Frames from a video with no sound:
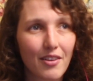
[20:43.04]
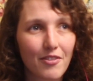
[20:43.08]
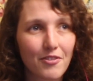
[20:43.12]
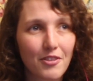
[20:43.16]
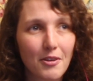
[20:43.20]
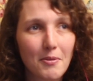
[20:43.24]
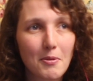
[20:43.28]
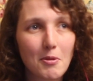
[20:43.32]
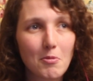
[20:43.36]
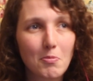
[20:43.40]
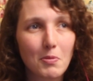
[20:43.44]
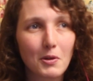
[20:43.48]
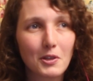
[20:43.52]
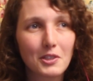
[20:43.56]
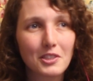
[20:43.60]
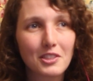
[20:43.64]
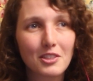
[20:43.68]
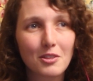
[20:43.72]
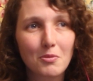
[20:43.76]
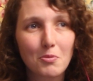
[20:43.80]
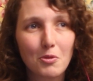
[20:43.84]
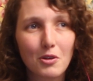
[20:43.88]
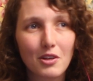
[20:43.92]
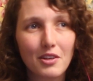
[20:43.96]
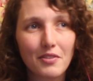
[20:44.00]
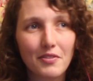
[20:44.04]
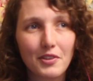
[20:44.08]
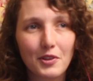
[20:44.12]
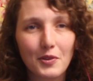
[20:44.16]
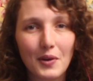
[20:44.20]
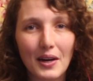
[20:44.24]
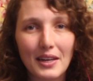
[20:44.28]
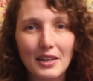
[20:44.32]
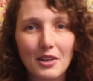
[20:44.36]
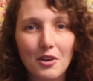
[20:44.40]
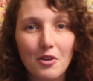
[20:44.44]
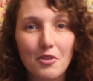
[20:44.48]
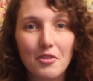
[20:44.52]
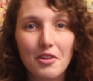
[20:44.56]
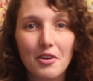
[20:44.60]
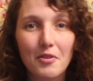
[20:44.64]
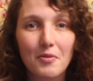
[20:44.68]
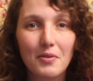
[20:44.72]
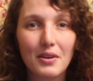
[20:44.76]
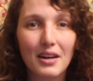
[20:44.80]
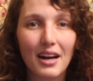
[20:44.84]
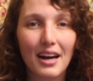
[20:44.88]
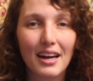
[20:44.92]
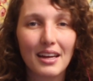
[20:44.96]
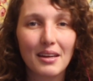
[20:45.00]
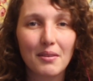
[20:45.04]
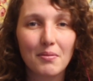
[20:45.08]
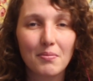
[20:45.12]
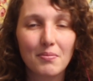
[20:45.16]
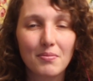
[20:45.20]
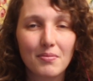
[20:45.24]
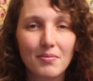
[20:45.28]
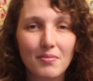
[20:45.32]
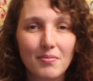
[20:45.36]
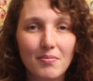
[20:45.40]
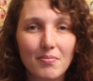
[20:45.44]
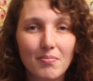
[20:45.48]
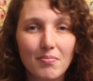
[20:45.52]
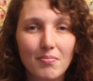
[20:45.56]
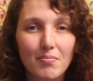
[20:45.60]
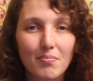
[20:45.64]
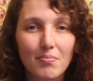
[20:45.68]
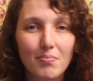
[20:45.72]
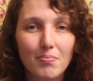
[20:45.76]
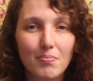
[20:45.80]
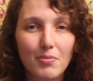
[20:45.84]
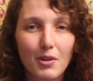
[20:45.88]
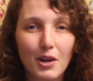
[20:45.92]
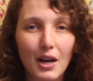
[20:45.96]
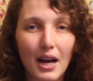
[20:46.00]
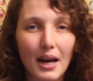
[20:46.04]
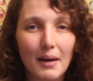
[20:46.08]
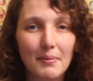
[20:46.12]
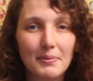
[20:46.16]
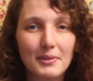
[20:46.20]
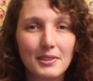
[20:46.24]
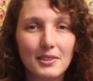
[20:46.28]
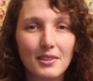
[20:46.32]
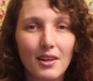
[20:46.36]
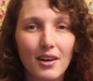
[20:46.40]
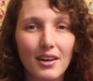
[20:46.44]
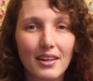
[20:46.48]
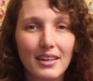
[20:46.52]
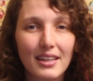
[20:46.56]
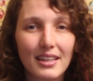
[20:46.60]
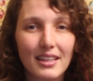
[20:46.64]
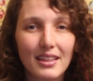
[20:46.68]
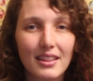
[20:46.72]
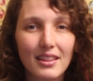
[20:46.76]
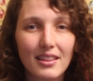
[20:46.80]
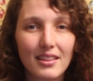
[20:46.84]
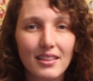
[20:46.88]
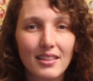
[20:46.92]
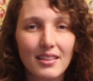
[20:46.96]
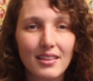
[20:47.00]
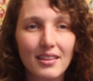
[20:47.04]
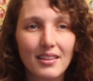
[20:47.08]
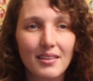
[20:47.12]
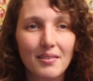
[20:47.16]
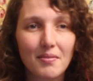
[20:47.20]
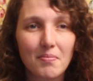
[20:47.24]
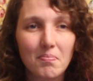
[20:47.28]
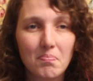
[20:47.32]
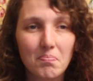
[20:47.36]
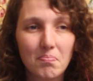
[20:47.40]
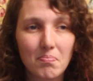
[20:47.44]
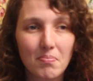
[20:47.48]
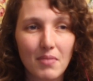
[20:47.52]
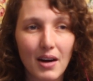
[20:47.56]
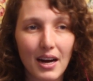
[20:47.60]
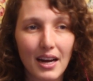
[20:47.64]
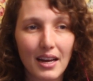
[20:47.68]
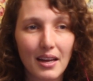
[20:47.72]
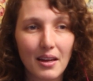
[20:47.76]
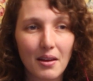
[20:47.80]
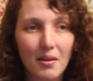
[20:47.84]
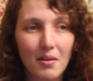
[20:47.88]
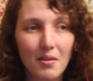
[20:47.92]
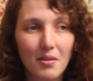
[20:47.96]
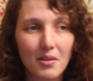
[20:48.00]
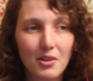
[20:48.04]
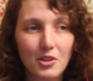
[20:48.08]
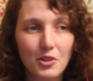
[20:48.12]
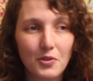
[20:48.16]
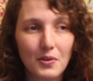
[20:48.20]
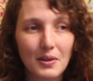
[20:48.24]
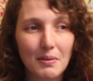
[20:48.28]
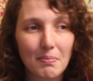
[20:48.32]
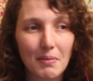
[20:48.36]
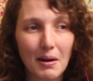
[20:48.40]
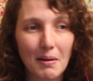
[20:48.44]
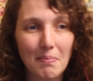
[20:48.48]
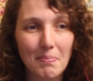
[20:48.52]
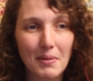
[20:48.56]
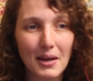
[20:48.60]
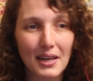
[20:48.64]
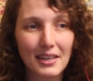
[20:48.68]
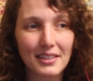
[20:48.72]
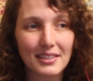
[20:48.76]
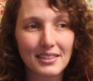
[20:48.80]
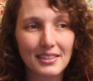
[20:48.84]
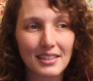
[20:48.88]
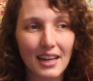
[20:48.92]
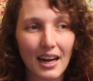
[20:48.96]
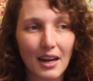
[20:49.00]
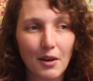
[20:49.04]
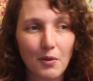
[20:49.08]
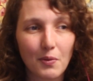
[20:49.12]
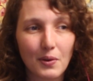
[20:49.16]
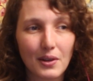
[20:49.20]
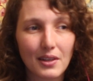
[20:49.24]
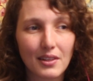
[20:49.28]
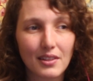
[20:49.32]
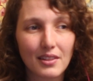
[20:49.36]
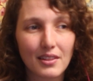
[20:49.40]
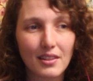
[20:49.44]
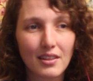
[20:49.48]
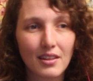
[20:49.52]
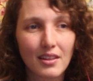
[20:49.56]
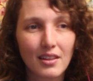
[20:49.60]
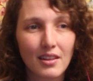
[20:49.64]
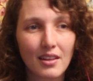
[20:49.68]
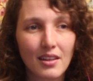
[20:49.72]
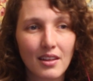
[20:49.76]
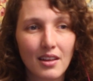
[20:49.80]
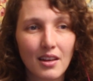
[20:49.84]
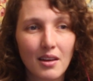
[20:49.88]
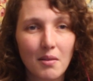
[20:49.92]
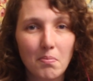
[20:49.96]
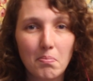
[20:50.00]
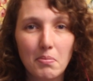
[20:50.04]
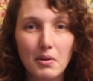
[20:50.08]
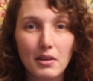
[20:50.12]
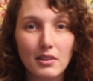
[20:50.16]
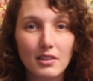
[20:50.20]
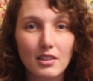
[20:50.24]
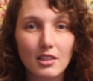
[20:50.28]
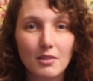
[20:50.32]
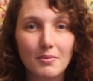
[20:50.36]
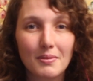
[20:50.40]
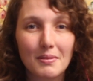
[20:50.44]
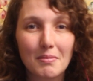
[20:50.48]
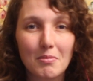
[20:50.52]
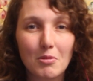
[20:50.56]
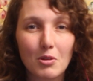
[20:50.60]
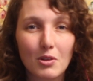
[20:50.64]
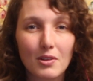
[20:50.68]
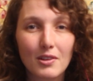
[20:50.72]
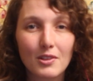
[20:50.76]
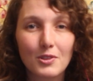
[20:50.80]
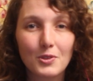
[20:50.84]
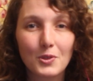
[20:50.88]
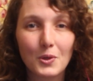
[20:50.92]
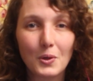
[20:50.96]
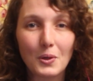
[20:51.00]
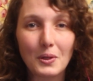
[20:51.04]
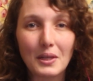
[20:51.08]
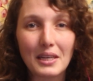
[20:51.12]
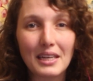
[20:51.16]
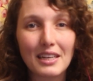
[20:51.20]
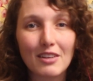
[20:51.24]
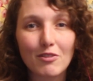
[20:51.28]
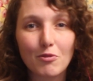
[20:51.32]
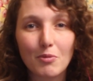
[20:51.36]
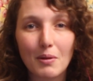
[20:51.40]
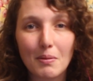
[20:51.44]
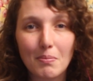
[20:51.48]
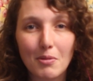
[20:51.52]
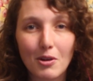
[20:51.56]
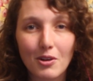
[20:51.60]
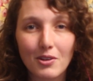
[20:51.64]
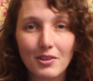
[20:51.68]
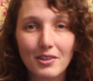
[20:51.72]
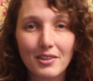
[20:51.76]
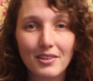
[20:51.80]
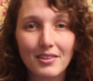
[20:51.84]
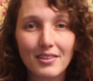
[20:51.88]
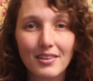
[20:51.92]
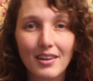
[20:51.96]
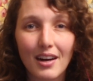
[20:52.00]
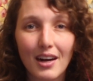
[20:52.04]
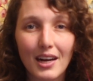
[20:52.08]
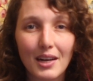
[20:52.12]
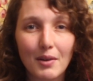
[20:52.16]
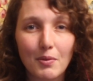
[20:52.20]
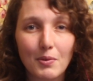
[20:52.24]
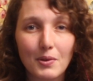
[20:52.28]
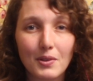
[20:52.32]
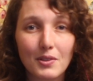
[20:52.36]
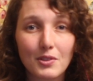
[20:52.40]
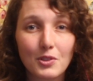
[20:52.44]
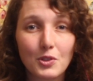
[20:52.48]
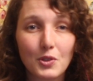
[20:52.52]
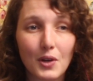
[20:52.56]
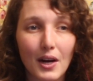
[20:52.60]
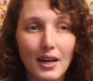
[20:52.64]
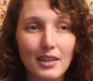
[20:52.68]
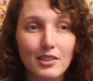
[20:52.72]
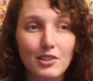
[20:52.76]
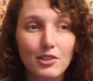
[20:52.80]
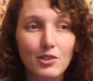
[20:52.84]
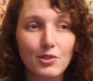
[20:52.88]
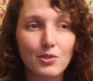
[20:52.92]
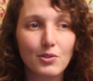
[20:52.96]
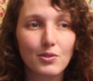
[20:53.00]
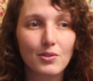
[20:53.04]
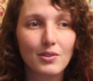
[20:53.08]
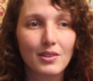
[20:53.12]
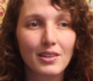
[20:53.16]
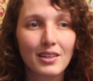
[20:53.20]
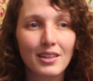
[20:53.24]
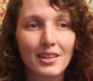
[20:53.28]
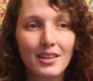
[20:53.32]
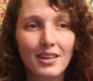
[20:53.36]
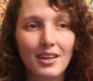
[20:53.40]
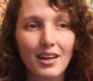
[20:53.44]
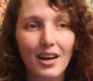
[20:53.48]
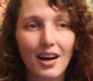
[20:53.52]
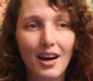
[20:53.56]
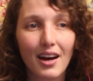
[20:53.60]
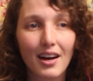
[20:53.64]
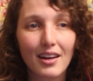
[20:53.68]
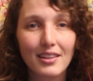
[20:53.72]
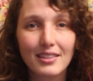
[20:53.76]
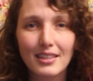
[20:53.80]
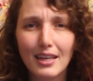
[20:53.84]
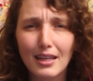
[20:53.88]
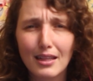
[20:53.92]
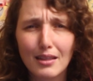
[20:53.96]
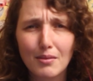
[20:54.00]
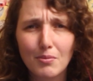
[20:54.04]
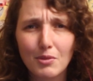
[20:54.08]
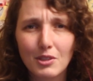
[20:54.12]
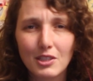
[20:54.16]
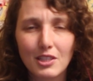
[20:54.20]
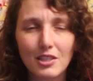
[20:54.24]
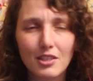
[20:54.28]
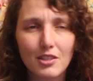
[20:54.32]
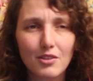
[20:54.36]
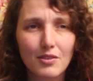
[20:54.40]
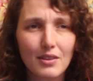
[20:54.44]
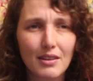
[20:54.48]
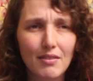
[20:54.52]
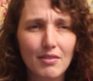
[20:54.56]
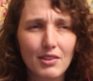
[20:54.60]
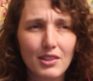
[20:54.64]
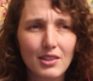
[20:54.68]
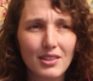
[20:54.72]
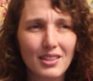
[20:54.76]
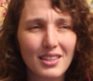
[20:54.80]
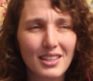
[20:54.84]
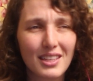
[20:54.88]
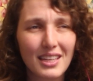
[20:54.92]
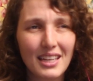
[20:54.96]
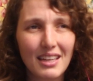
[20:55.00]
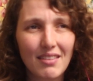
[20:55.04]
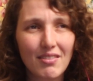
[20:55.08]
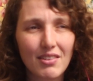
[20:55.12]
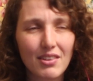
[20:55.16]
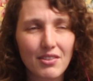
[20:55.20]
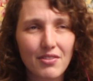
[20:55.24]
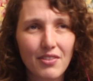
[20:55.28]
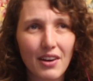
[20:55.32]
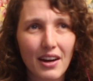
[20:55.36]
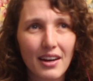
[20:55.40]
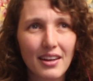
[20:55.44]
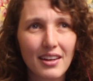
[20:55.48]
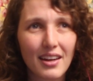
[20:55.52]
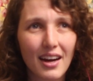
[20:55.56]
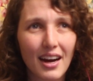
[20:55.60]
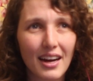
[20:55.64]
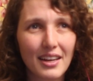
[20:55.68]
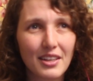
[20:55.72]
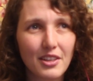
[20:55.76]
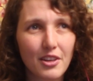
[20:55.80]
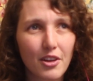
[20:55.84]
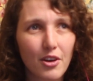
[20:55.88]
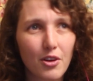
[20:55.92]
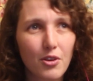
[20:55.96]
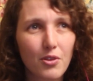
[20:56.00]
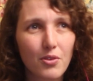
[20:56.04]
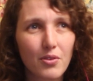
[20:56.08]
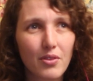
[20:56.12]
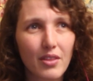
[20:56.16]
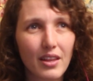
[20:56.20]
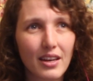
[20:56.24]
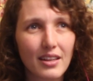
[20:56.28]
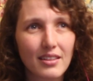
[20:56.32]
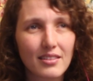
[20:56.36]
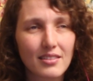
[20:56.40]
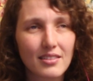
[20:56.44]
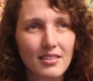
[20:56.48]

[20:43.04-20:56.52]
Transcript: from a personal point of view, I know that when I am perhaps not in doing my best, I will be a little bit more controlling of my partner. I will try to tell him what to do, even if I know that